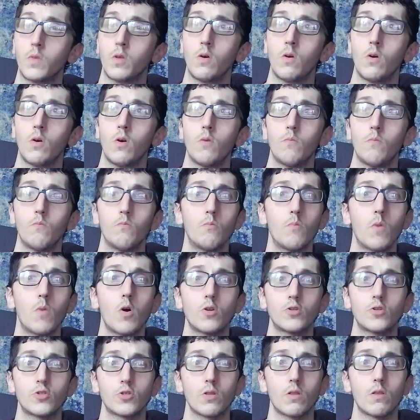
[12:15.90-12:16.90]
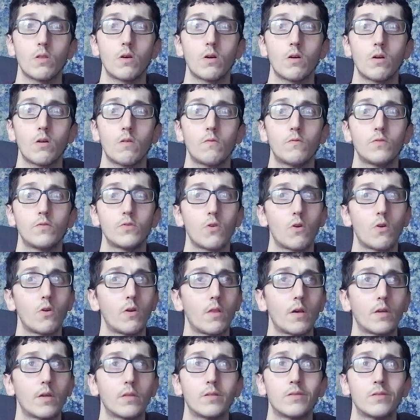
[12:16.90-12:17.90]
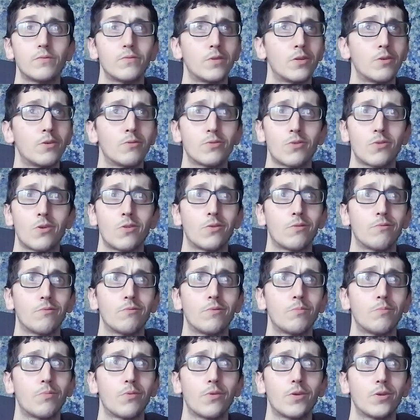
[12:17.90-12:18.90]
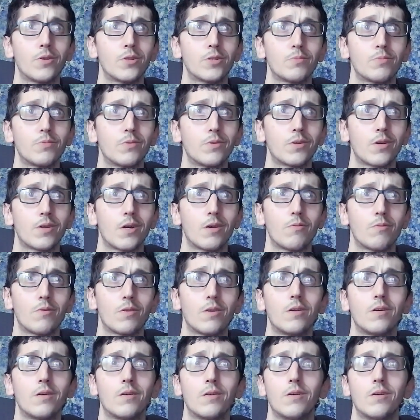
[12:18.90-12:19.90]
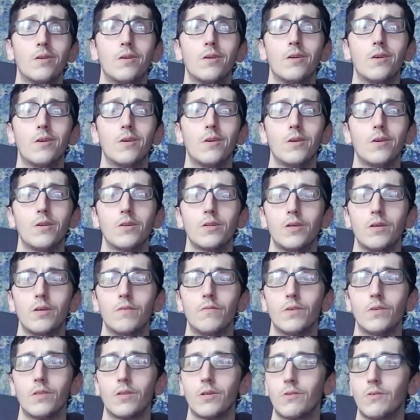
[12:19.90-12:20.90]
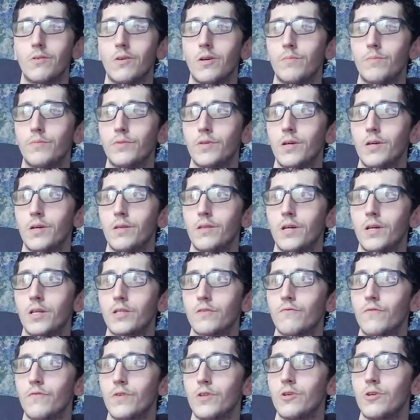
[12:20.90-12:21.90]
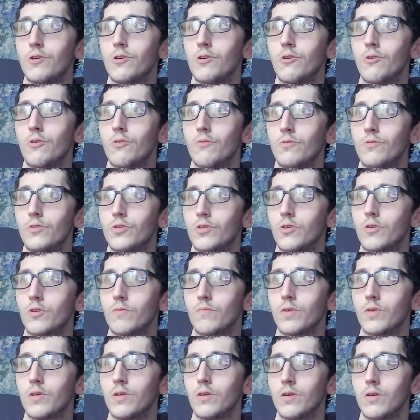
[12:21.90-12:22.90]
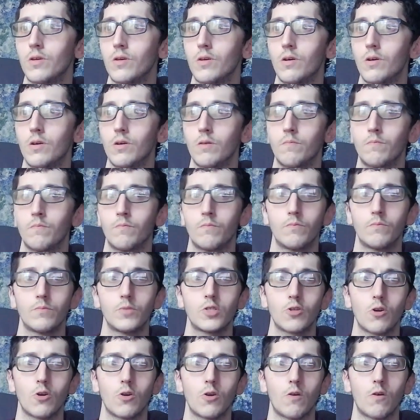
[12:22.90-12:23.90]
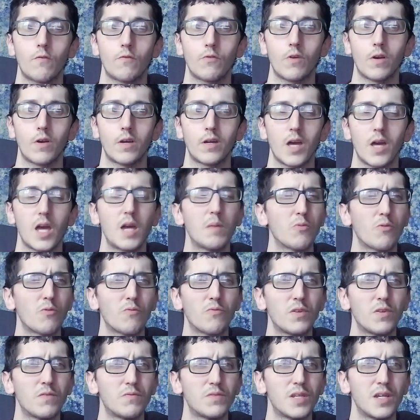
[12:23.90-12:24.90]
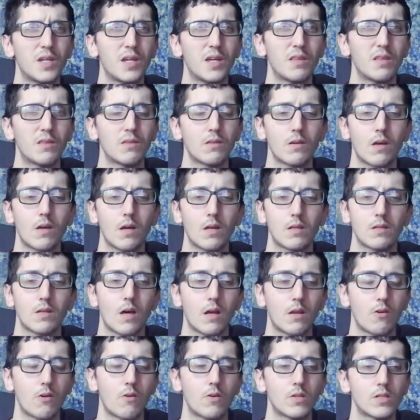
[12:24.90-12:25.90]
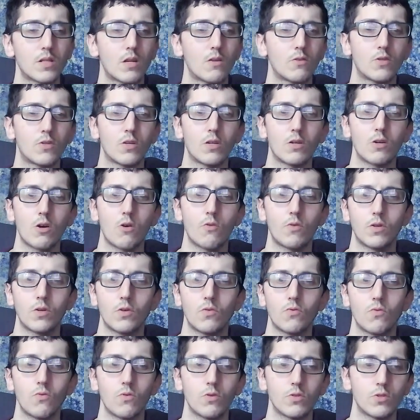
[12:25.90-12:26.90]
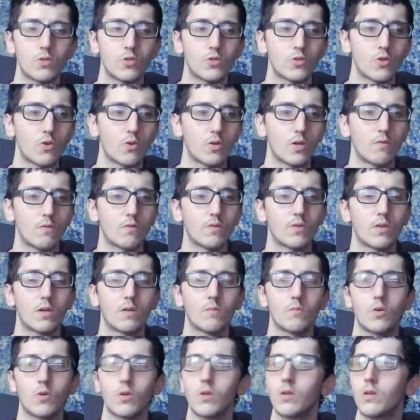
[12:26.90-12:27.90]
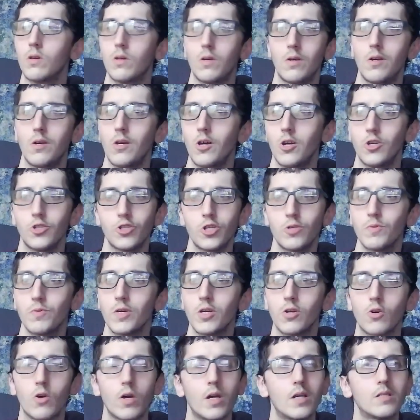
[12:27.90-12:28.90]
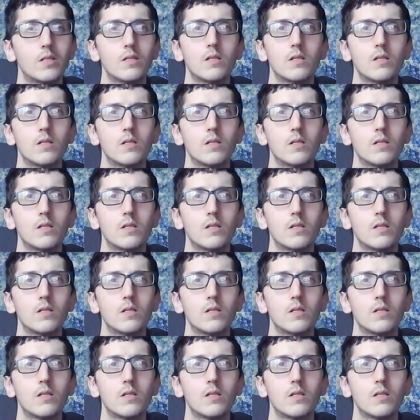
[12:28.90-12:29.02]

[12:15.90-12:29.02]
much love. Sorry, like this video is all over the place, but kind of want to give you a little update. Next video is going to be um, start off like April 15th. I, I know I said I was going to go indoors and show you everything, but it's just been crazy.